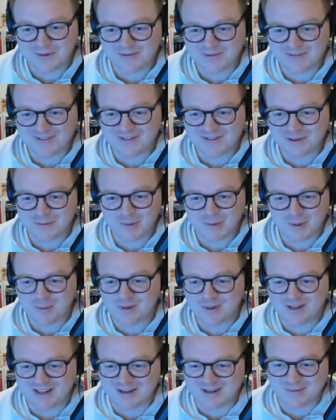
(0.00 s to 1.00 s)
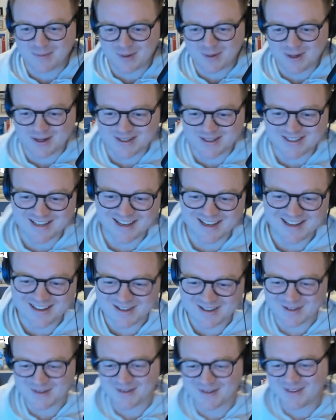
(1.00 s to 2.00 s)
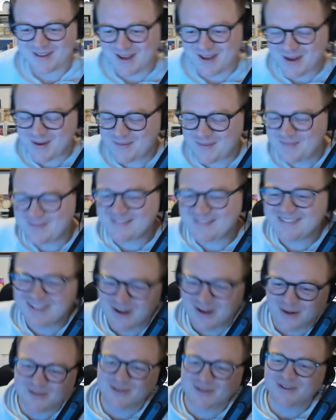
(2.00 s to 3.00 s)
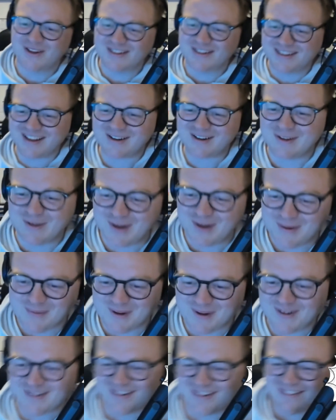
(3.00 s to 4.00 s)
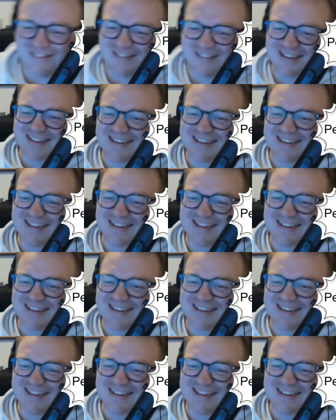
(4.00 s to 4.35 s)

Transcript: You probably did, because I'm also not that good at Modern, I think.